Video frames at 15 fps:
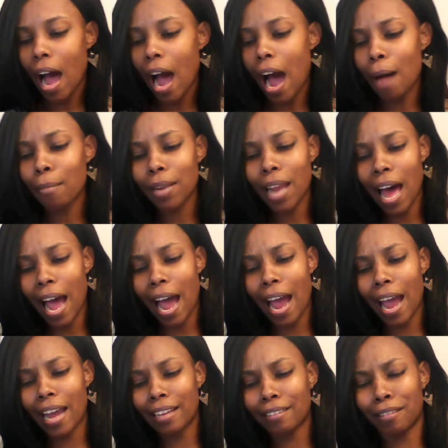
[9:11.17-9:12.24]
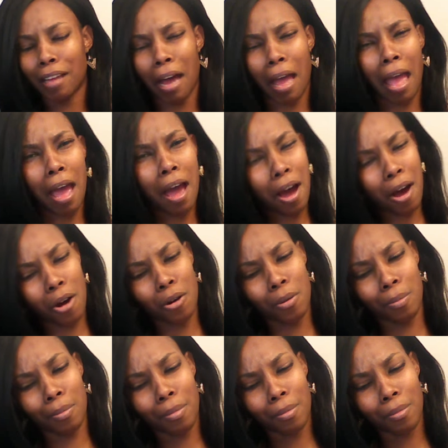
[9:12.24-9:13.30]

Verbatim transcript: I'm like, the help?